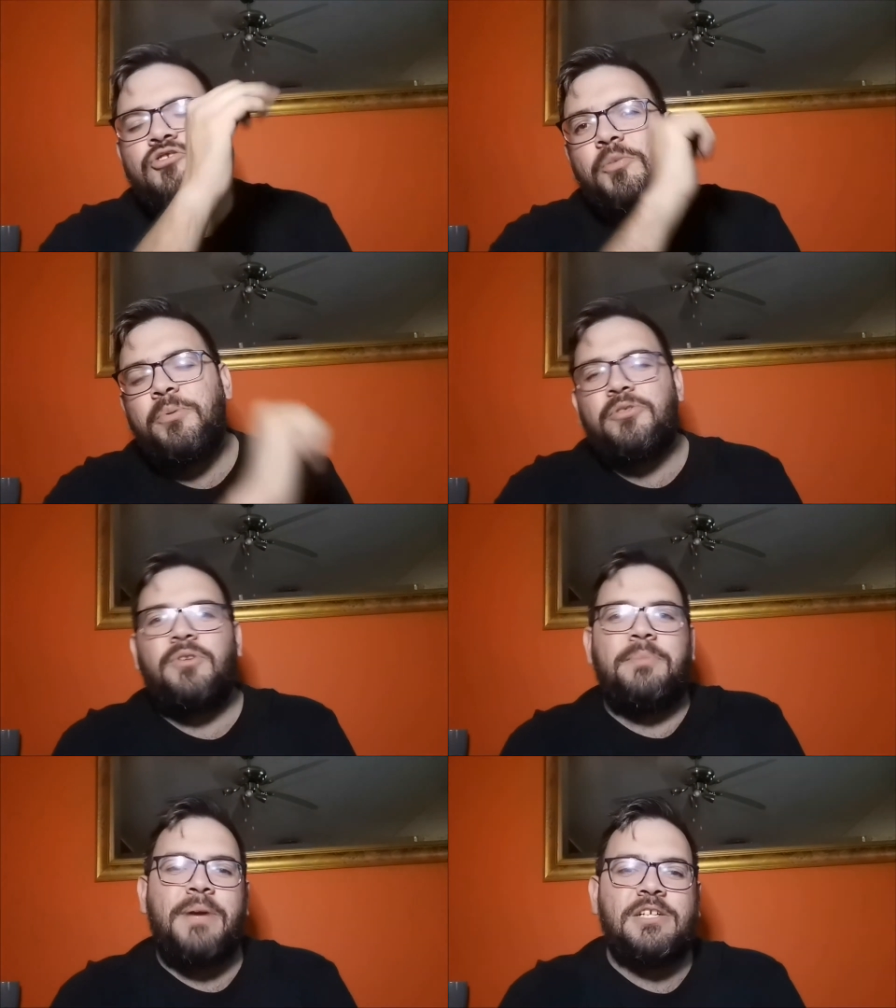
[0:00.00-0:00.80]
triple
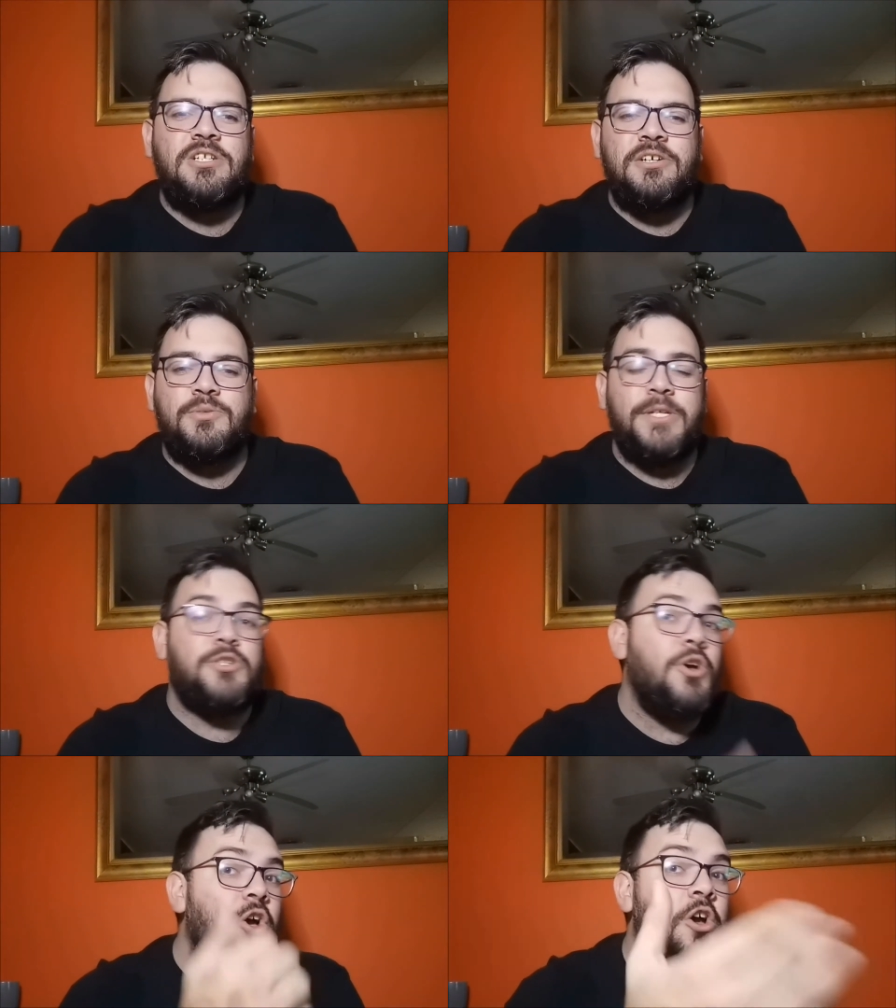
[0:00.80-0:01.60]
threat match last week
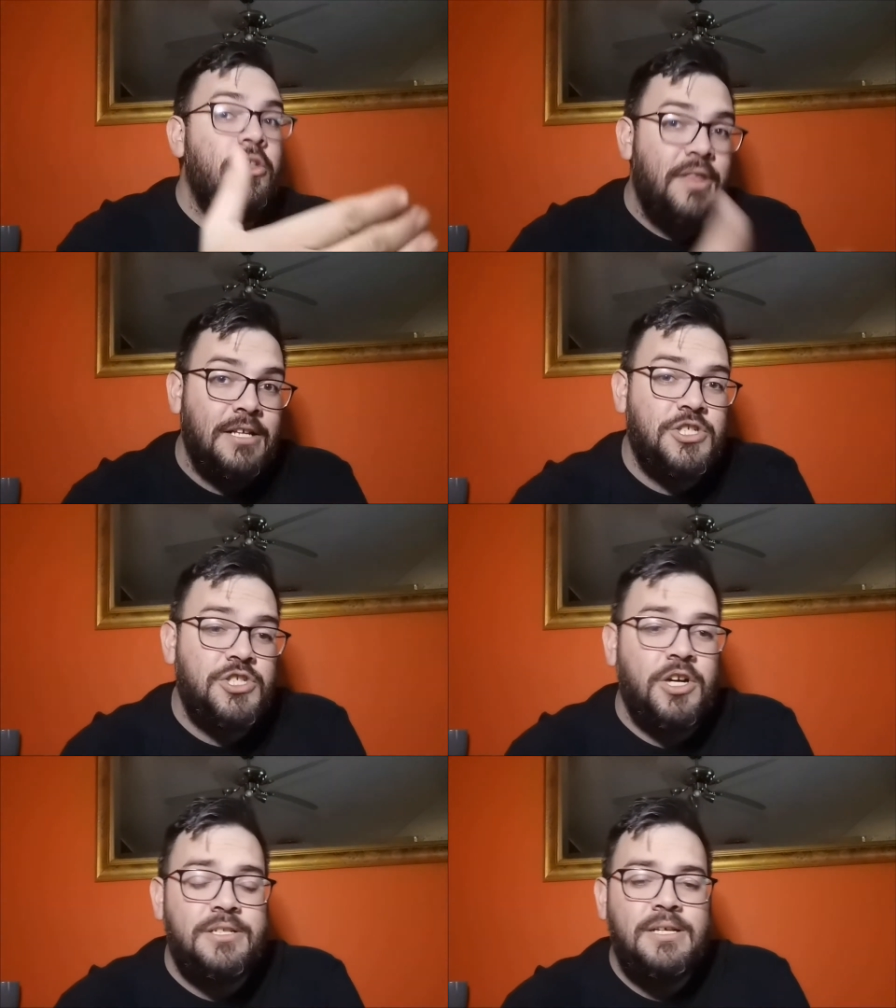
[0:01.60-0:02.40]
to earn that
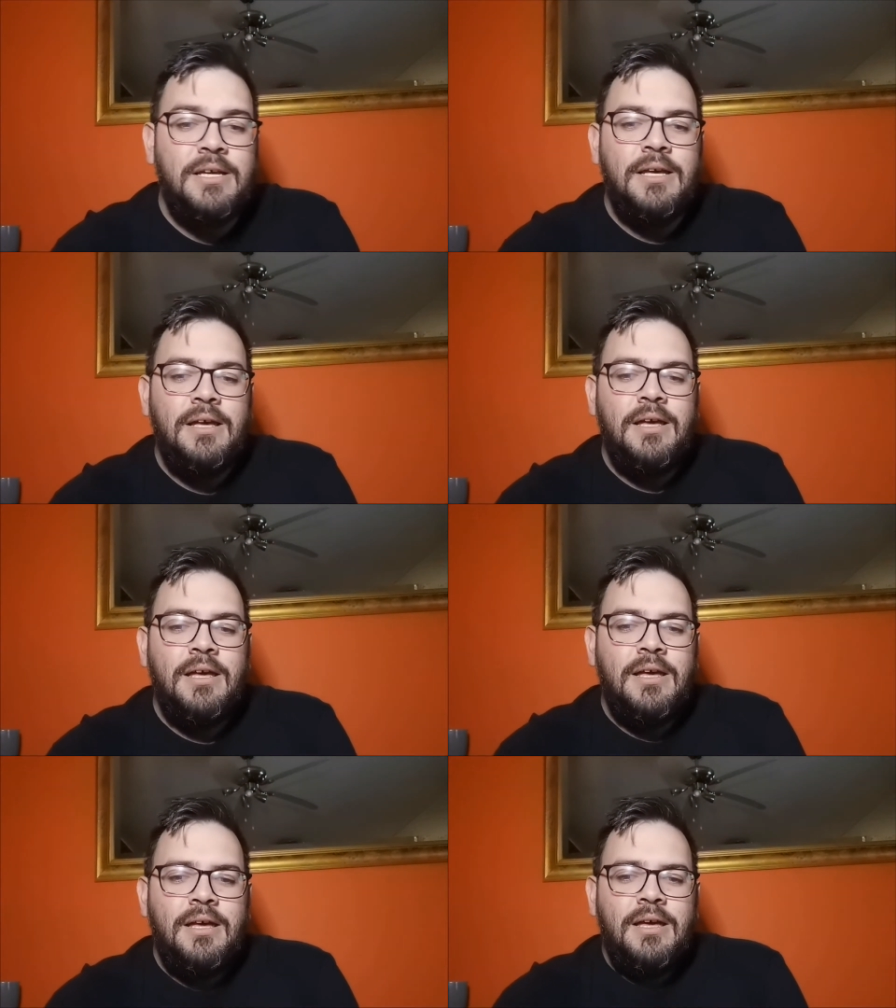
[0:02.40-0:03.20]
shot,
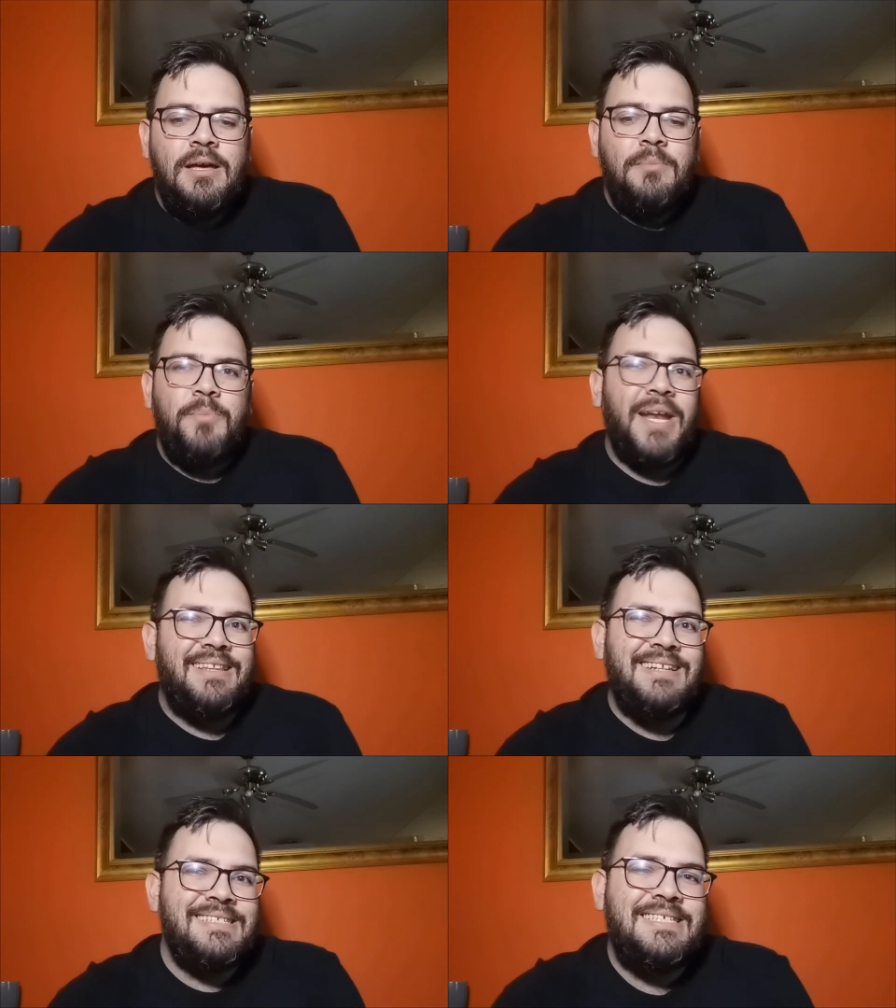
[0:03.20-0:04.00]
but I
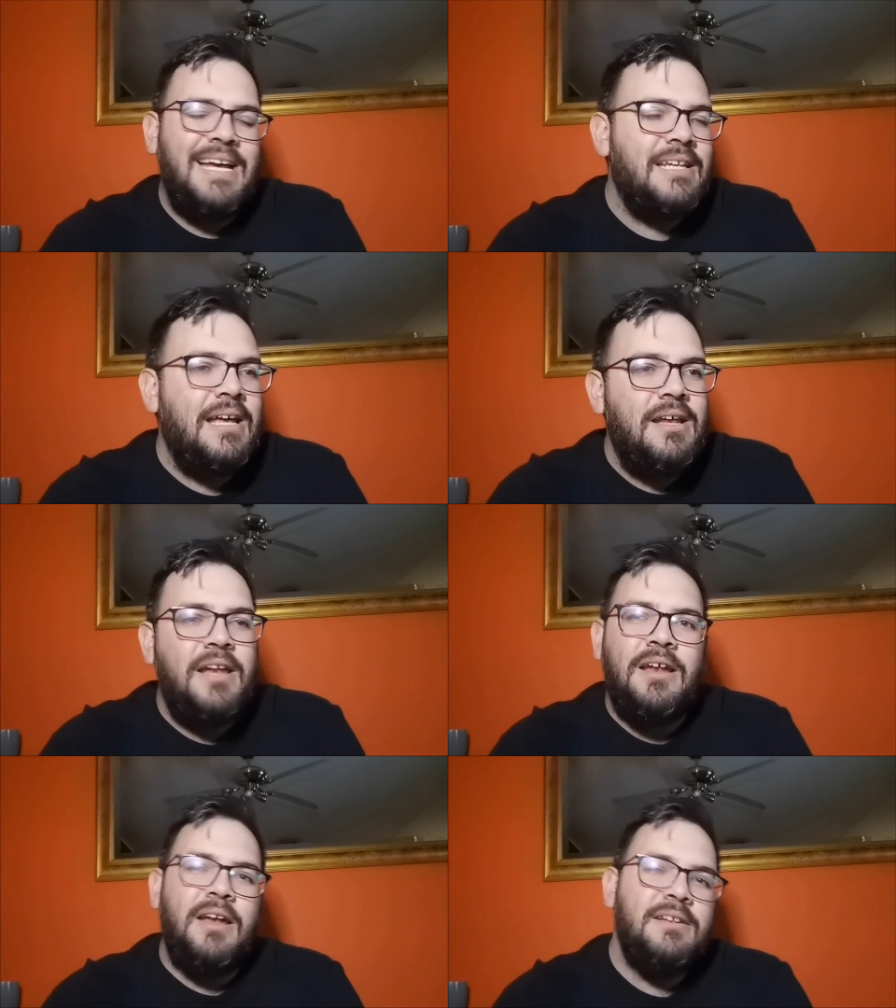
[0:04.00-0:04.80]
didn't
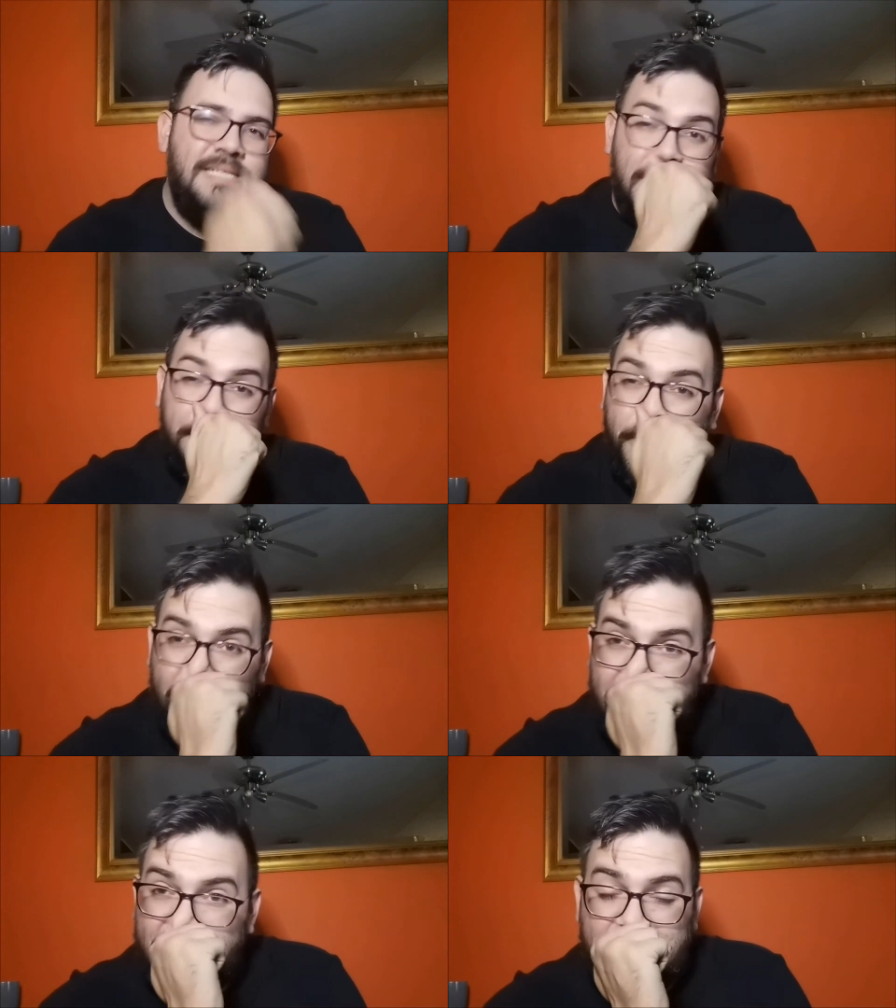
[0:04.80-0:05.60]
see the
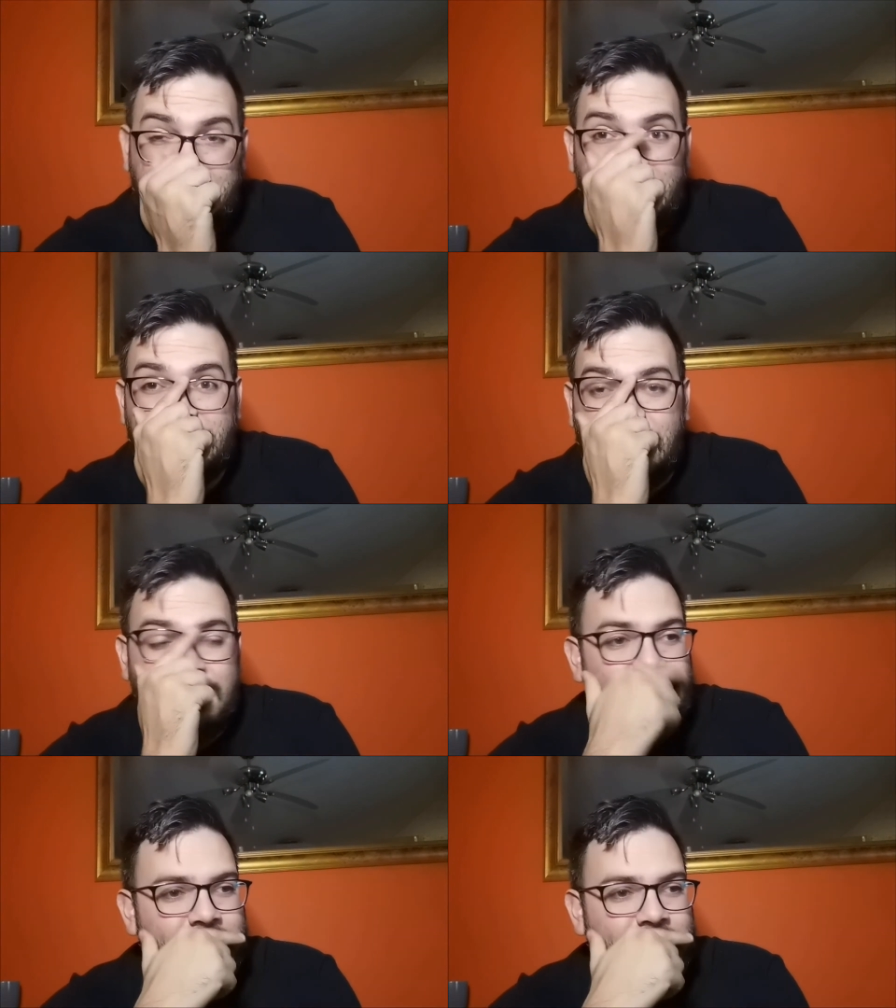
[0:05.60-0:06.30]
point of this match, and